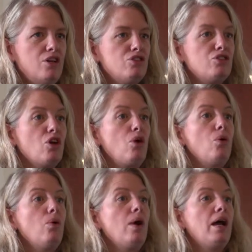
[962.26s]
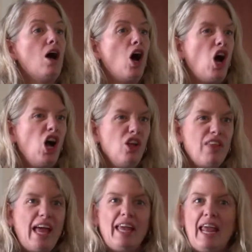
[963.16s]
So all
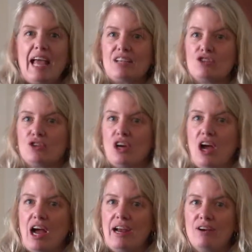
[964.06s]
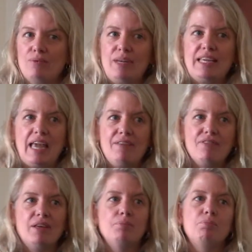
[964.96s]
that extra iron we
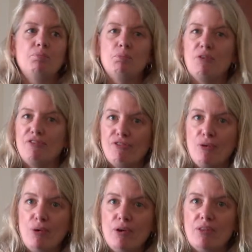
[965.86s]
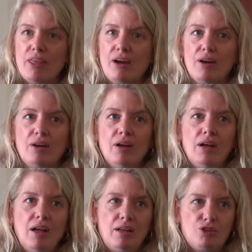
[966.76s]
gave them before their
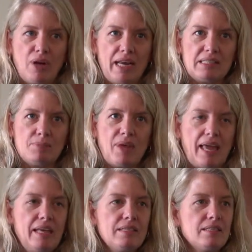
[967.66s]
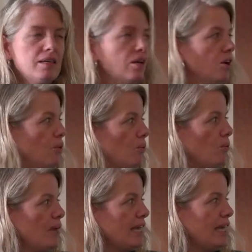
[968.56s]
transplant,
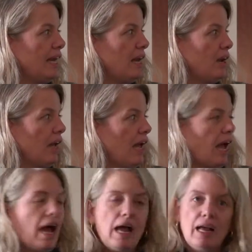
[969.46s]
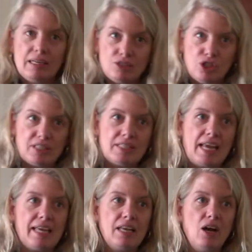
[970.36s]
we can just
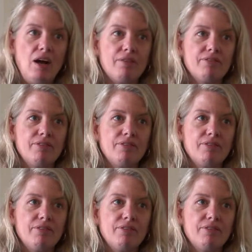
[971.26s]
take it off,